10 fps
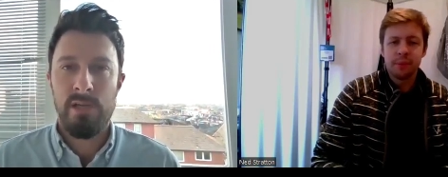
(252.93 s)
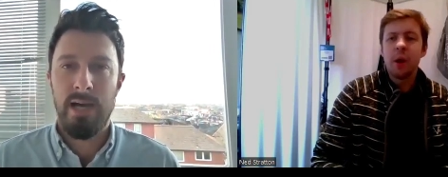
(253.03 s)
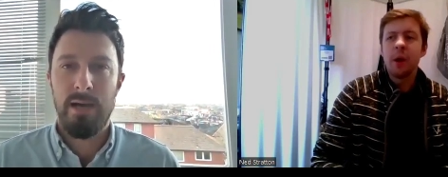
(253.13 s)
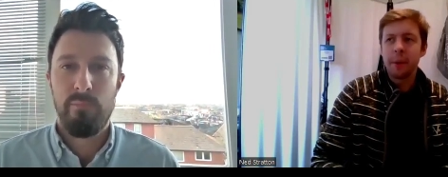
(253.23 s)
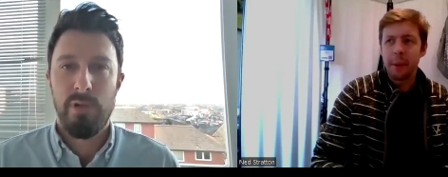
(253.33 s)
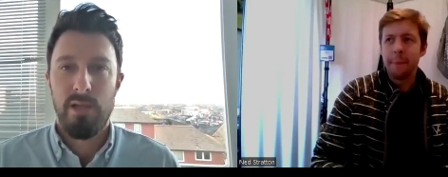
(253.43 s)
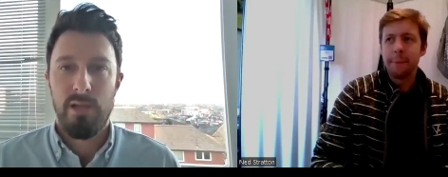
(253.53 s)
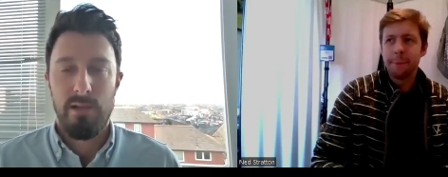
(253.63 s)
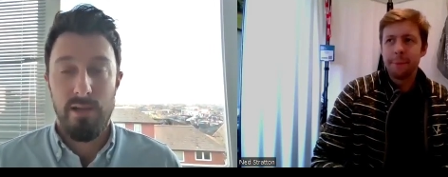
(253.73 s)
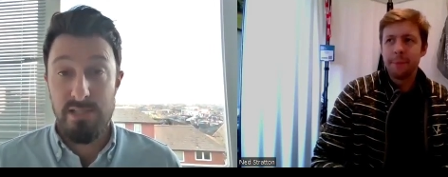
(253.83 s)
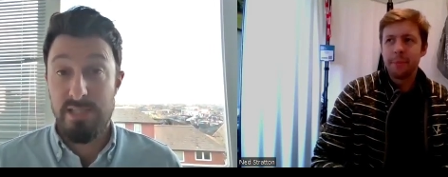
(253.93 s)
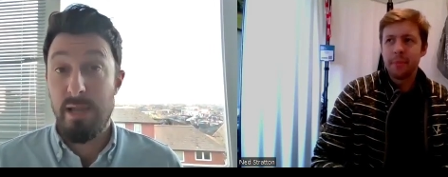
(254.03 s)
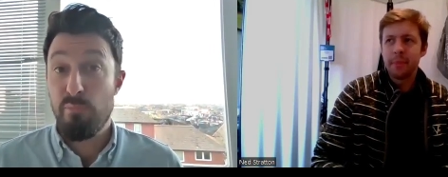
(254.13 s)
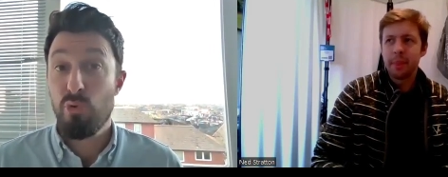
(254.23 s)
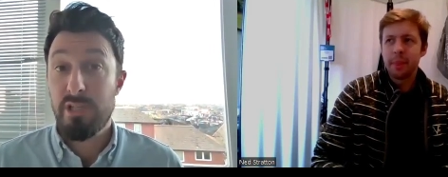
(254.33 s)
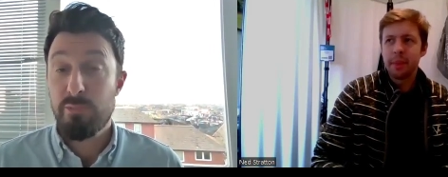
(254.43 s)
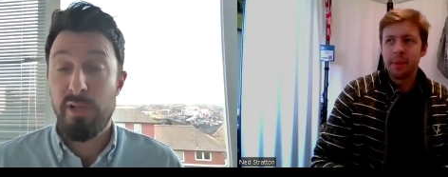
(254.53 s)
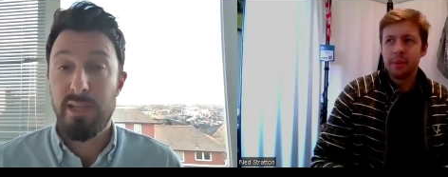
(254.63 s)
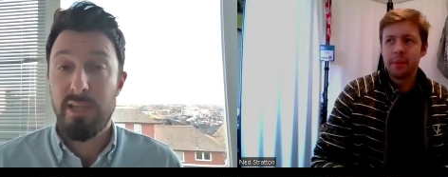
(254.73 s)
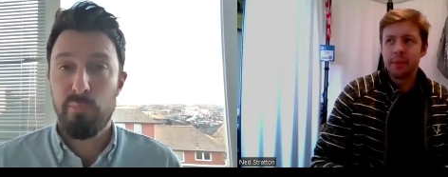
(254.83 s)
Speaker 1: um, okay. as i say broadly
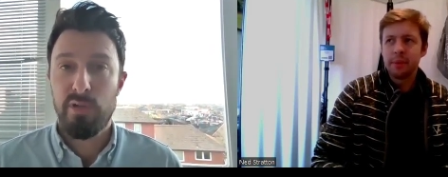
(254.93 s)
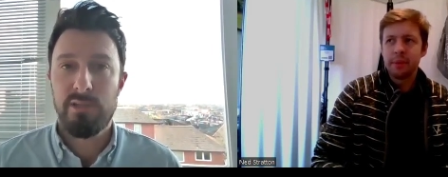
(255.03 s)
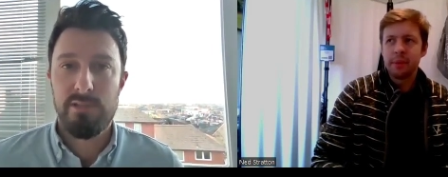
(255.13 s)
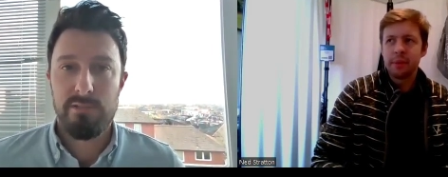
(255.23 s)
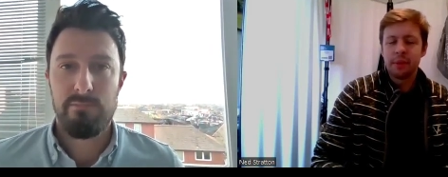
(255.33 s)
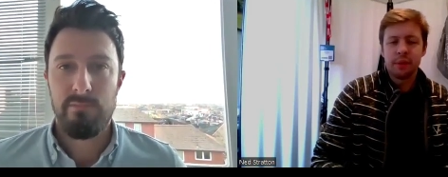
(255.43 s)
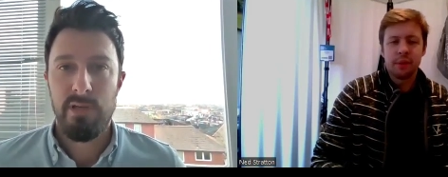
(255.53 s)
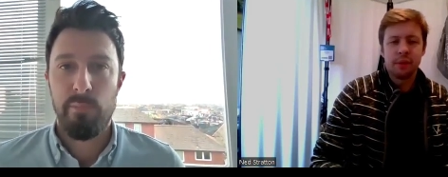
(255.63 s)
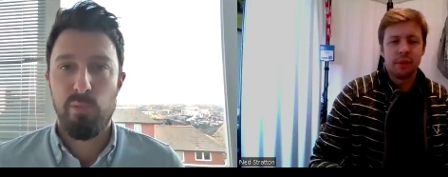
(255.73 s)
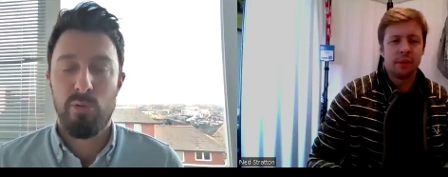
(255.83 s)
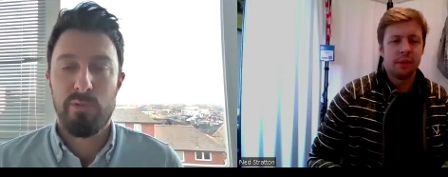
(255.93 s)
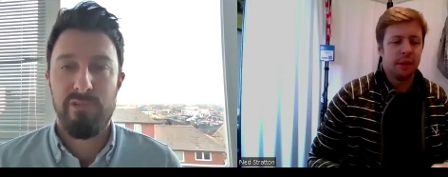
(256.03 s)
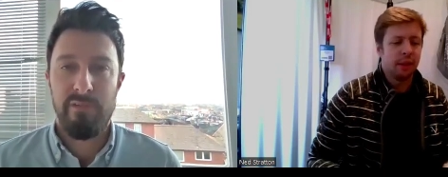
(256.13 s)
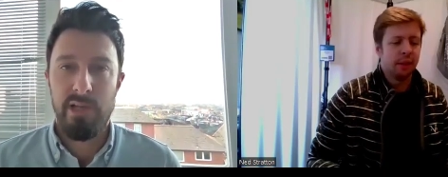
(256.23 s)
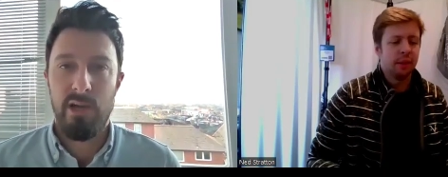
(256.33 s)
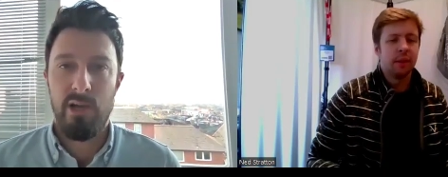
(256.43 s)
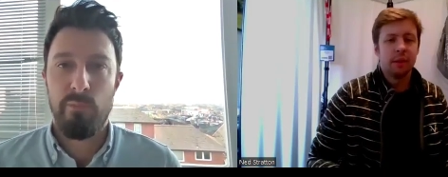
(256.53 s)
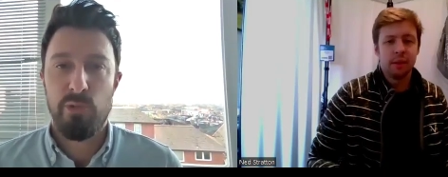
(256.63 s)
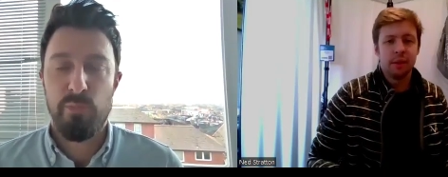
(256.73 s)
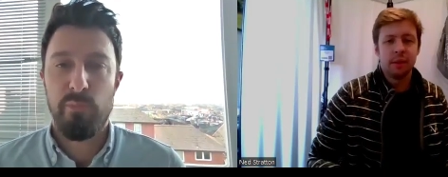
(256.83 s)
speaking because unemployment's very low
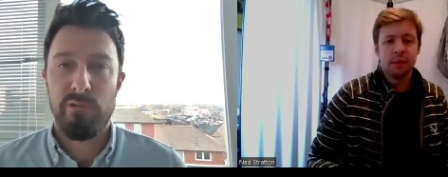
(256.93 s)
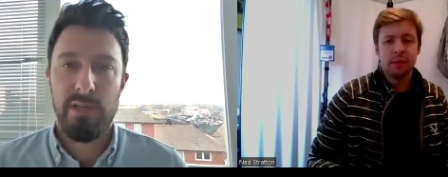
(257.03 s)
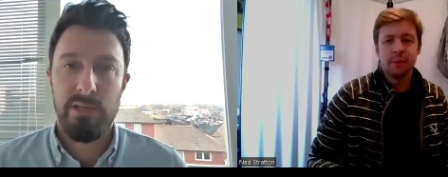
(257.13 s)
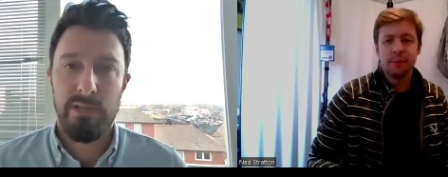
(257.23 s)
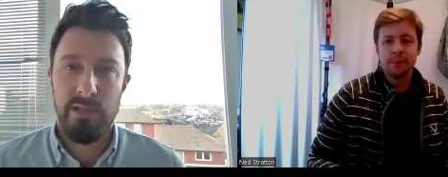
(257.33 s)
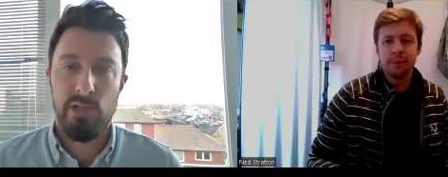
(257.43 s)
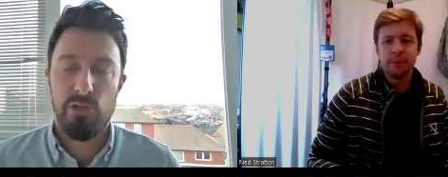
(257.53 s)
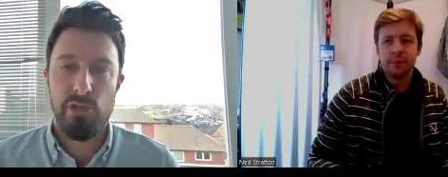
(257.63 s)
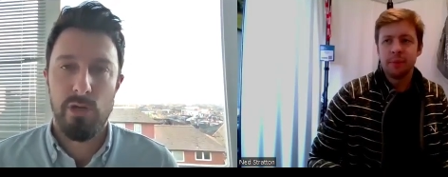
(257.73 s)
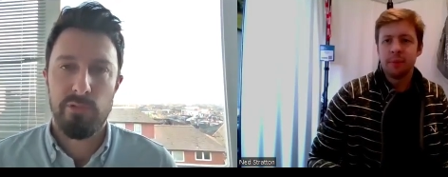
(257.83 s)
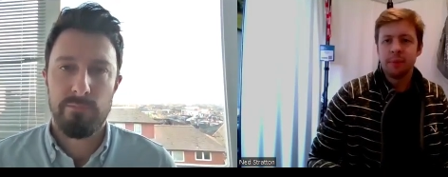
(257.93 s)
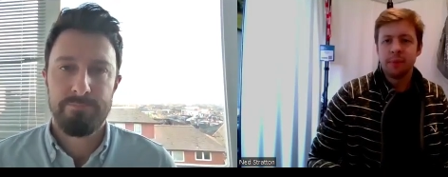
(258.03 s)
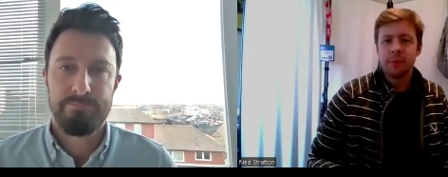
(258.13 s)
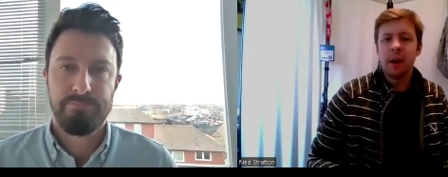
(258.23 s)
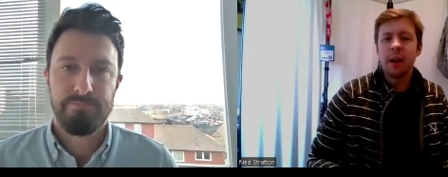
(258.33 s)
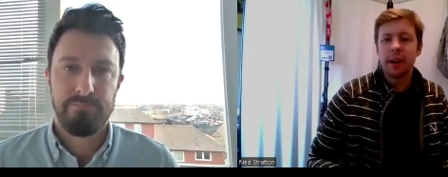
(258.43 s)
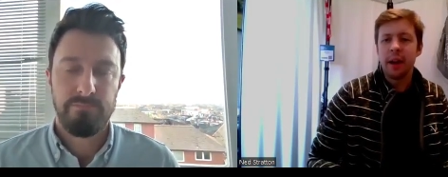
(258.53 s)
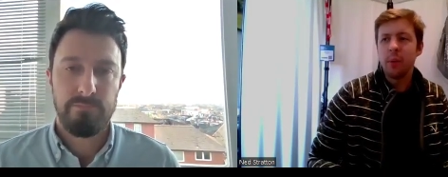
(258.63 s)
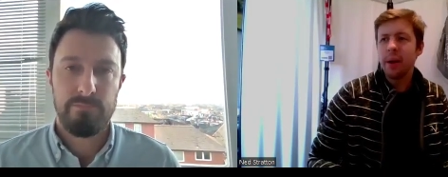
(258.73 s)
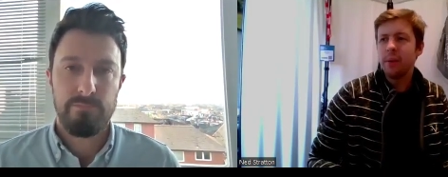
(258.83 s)
most people are in in good jobs
Speaker 2: okay
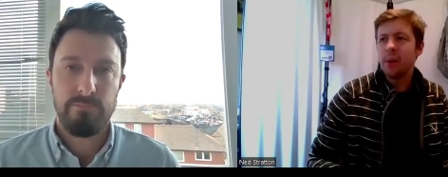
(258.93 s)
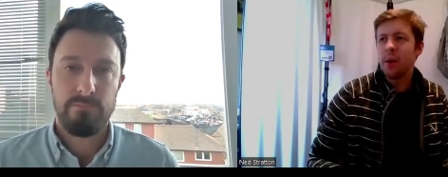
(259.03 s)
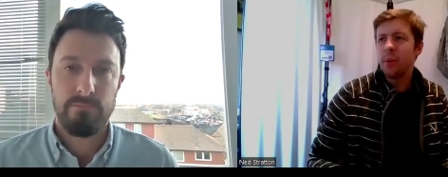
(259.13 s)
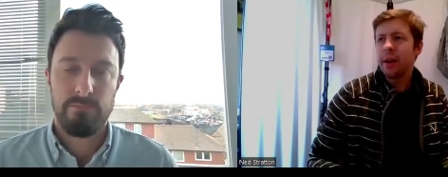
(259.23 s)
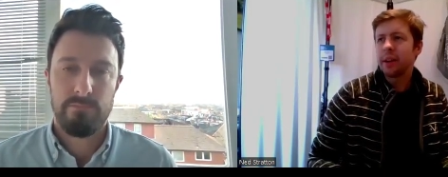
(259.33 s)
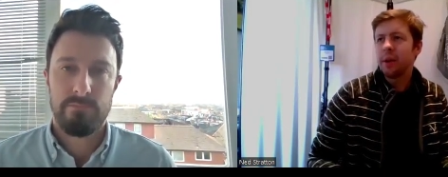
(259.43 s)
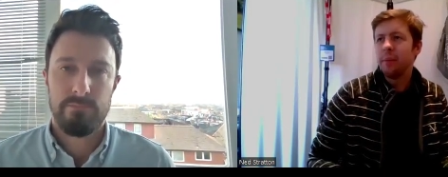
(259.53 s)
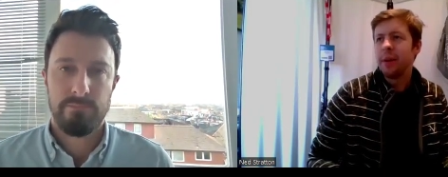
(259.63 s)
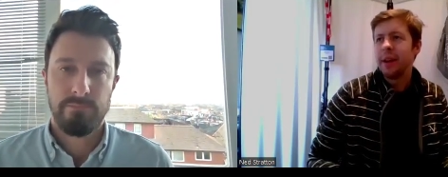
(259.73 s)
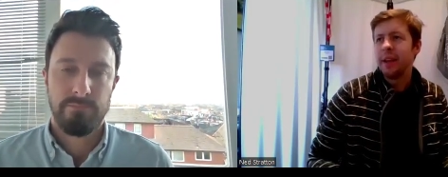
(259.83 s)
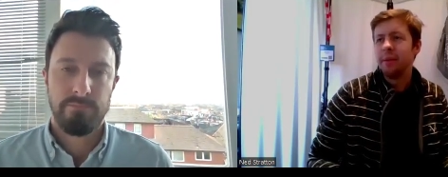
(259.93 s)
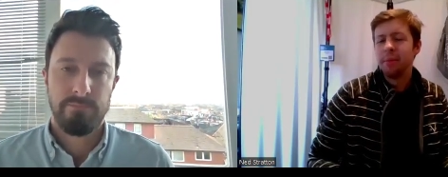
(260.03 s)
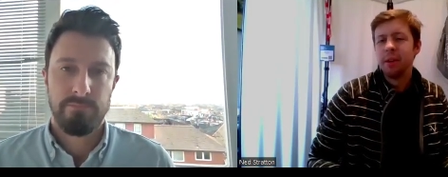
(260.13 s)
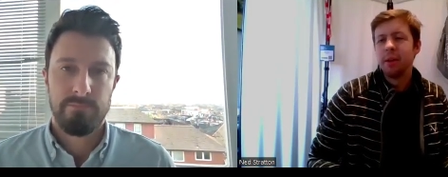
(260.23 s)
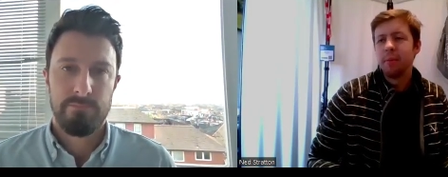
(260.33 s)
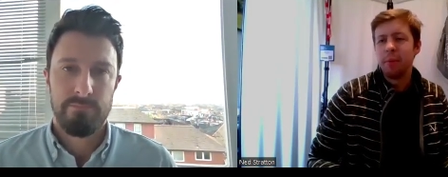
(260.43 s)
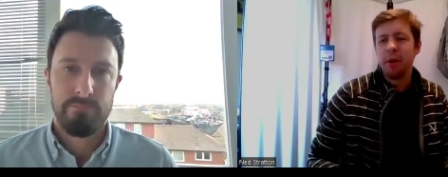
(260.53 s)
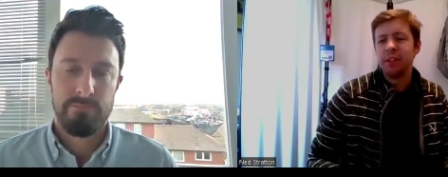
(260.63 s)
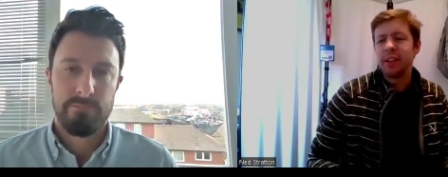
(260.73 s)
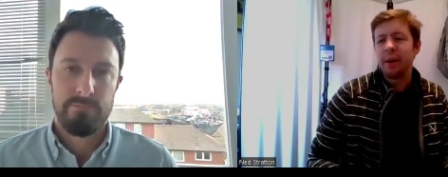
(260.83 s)
and when and when a company
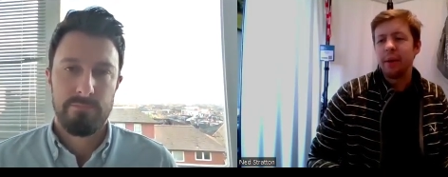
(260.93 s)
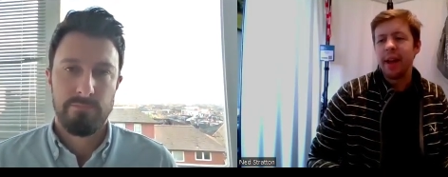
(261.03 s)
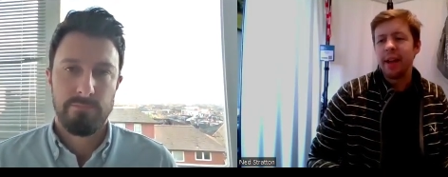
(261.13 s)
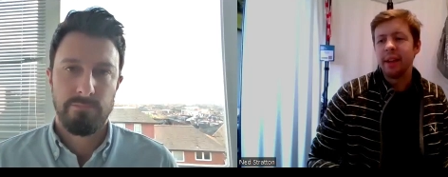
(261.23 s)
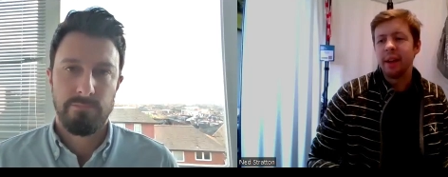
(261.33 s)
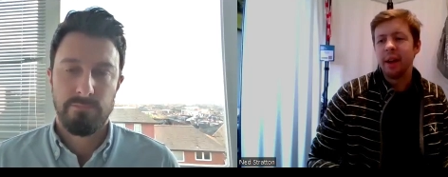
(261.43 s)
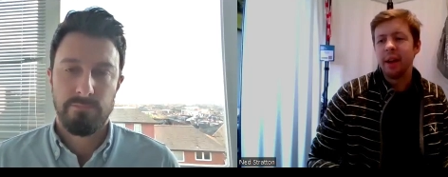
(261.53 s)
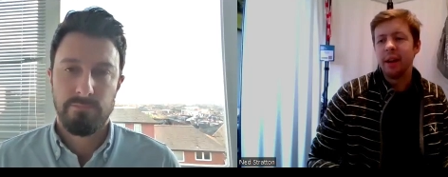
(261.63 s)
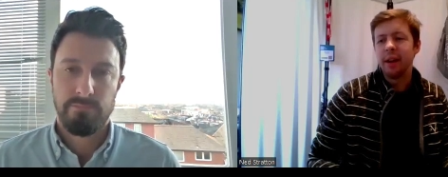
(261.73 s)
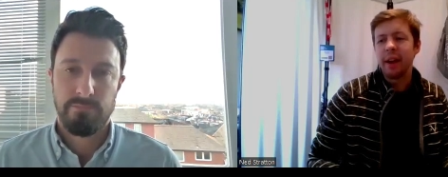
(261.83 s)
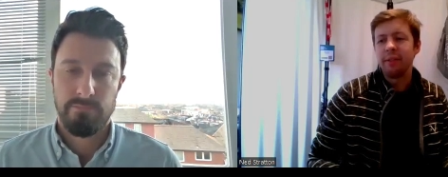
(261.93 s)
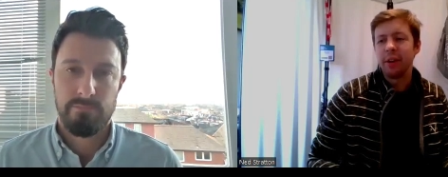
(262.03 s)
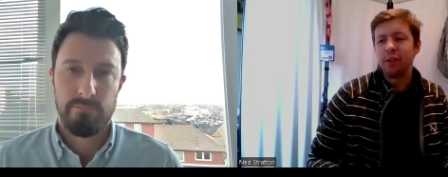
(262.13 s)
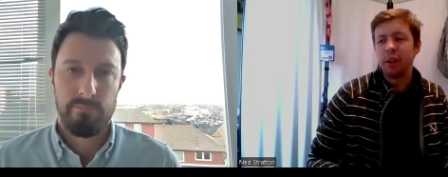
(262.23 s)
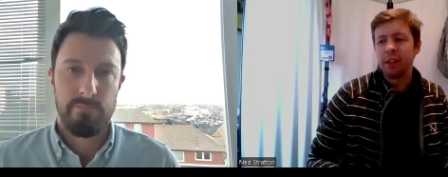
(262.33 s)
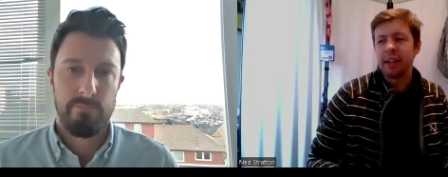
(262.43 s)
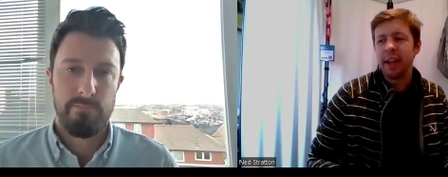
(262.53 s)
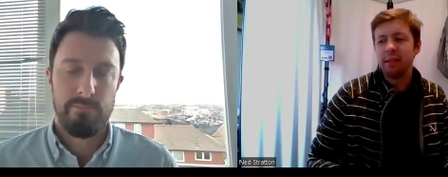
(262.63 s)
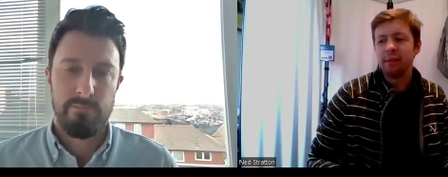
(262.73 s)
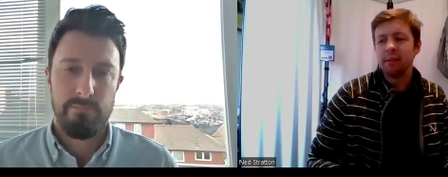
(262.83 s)
puts out a uh, an advert trying to
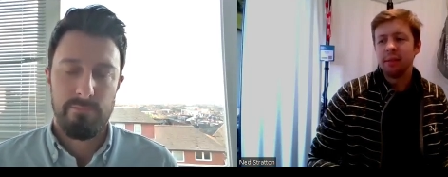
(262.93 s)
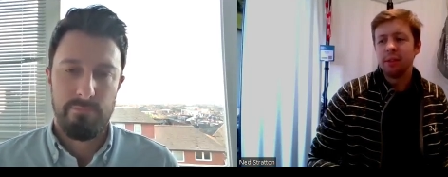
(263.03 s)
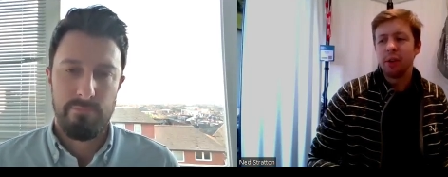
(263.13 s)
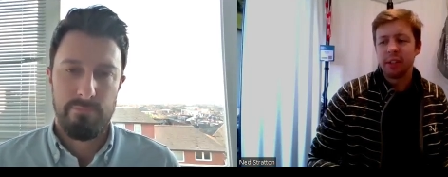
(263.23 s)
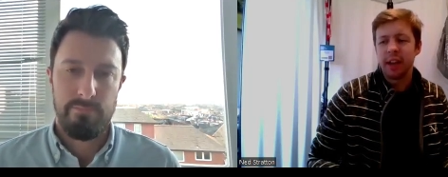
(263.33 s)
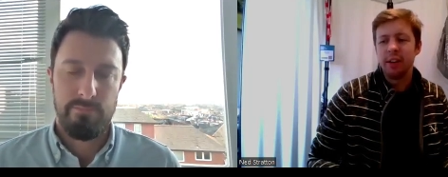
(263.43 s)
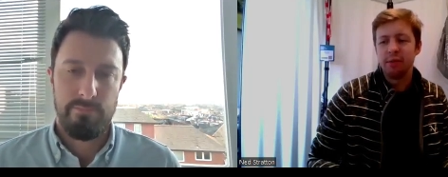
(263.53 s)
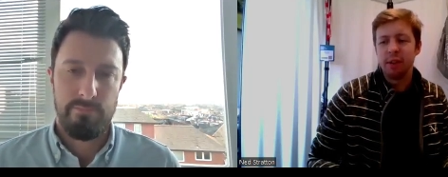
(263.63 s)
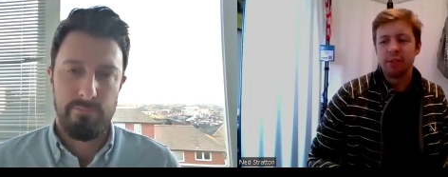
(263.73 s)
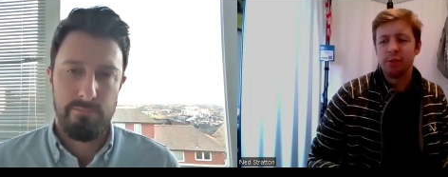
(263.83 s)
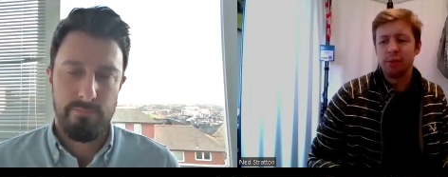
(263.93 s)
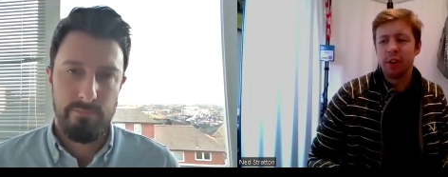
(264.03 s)
get trying to get interest